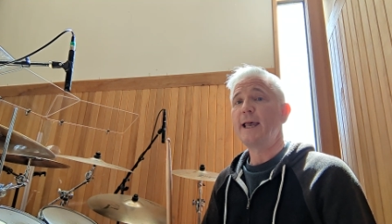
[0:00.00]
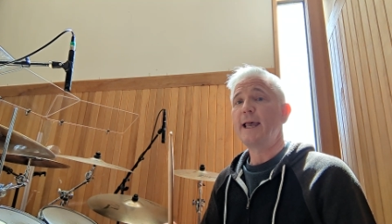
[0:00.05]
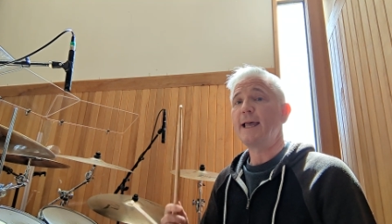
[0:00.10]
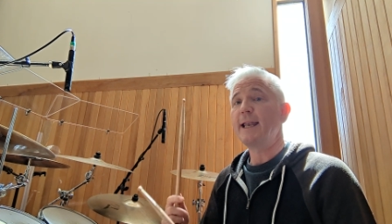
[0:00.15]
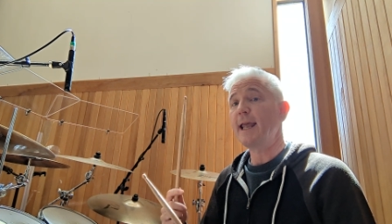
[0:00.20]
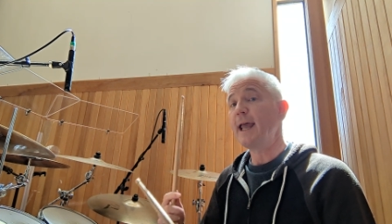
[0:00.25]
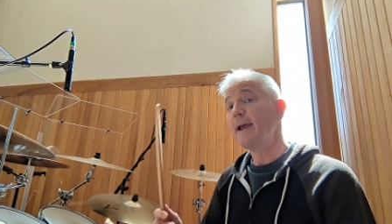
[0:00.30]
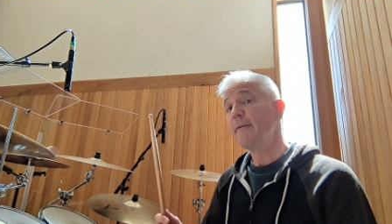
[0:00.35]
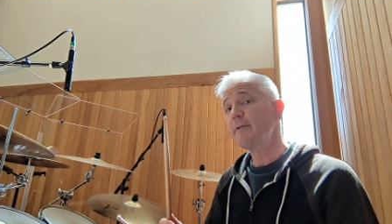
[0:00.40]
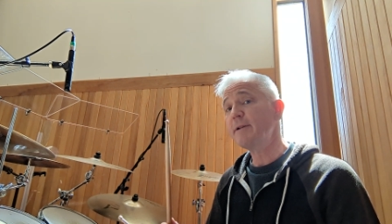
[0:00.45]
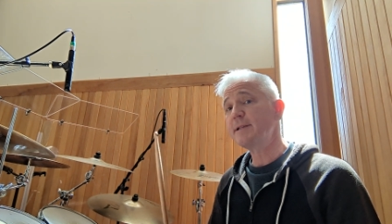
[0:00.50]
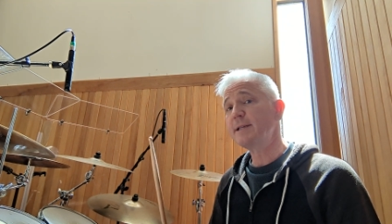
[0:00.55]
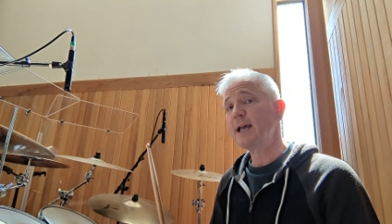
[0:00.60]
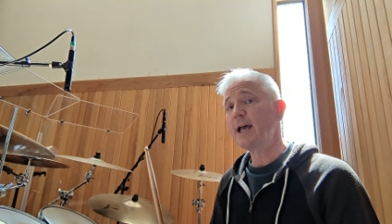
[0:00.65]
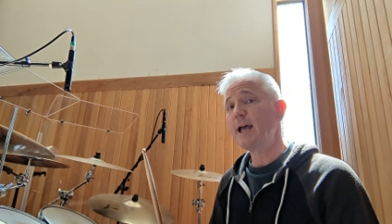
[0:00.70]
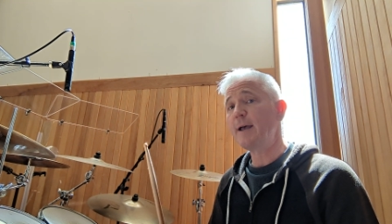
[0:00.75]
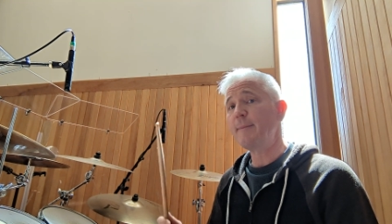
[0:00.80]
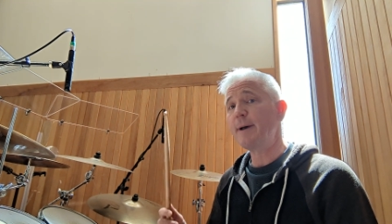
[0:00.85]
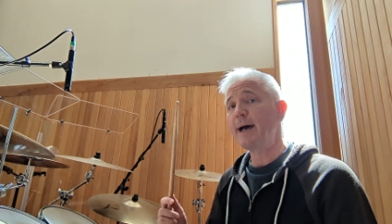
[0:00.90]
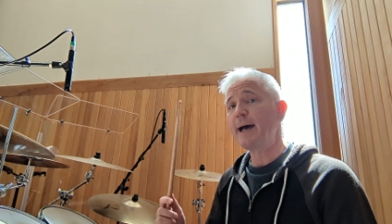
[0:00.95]
and every
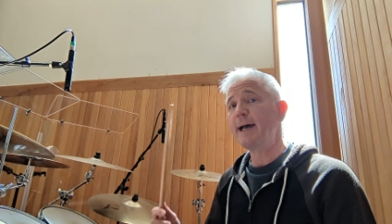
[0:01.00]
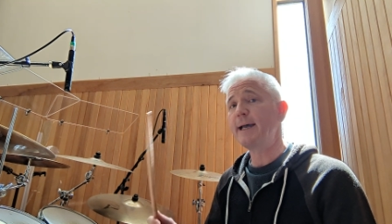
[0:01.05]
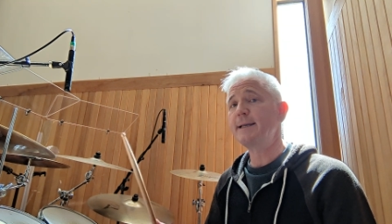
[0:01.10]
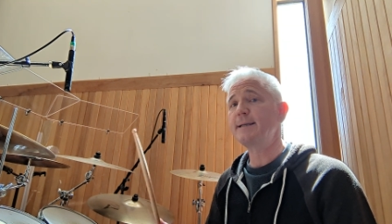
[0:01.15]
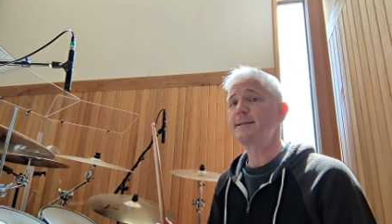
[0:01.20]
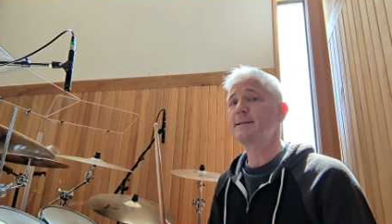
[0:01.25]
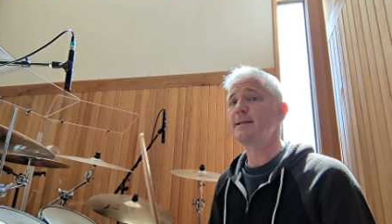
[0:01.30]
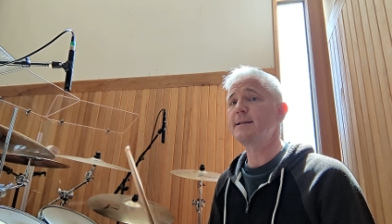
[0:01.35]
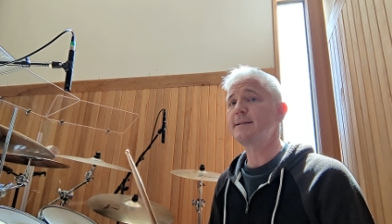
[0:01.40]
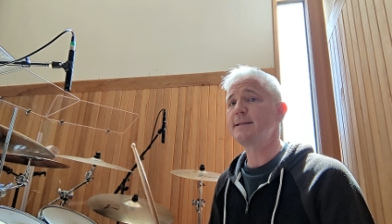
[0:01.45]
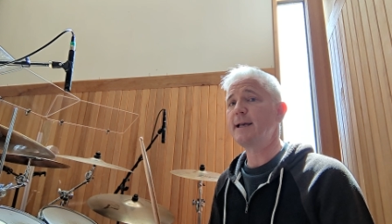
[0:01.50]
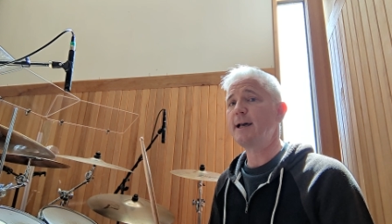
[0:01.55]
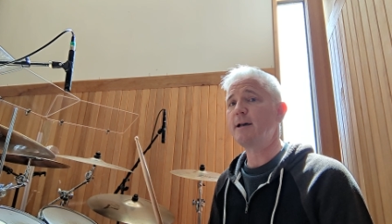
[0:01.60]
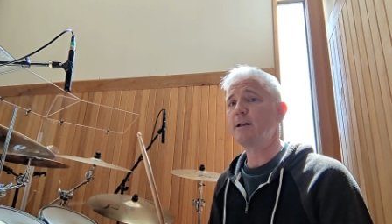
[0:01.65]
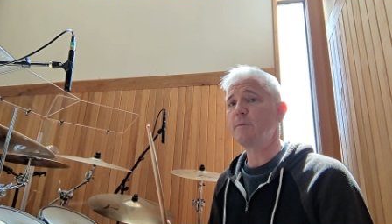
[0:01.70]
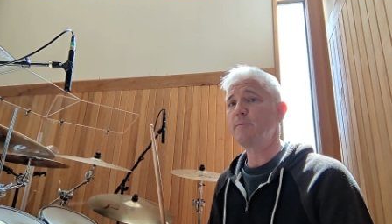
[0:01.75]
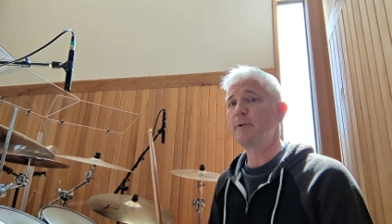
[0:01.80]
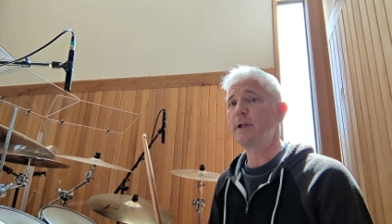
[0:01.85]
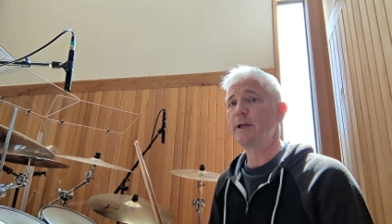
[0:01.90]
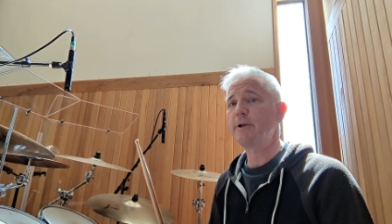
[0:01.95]
time I sit
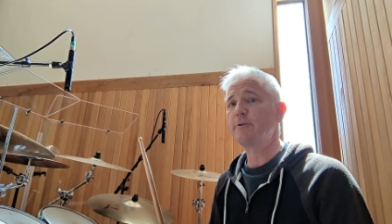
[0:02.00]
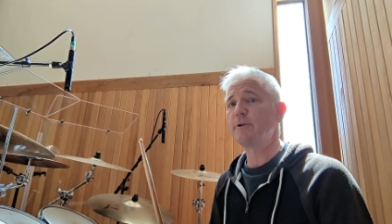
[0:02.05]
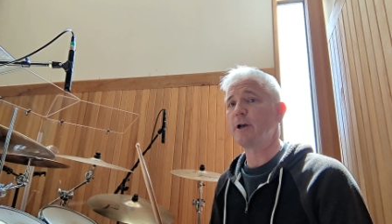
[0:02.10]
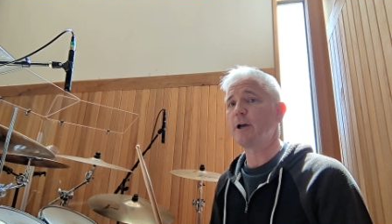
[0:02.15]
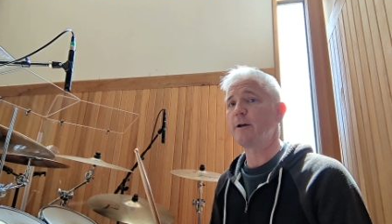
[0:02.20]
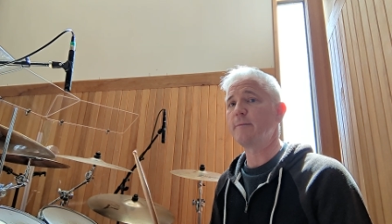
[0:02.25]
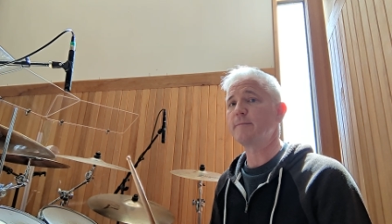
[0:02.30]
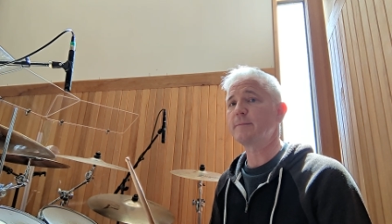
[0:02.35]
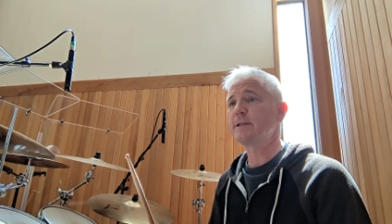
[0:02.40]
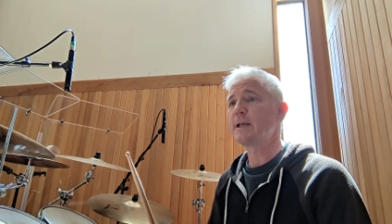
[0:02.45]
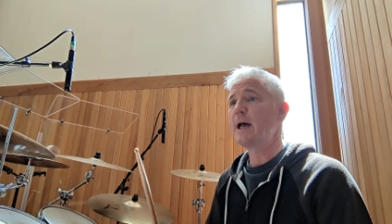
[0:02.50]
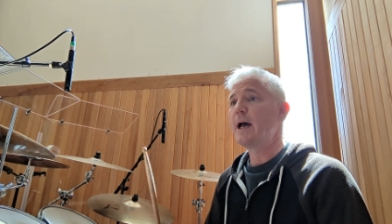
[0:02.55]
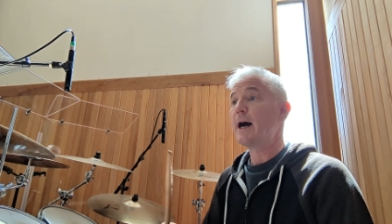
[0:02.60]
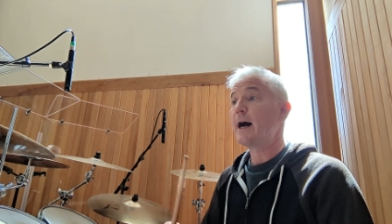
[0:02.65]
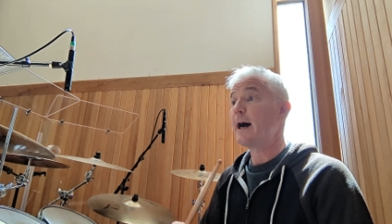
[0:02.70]
down to play drums,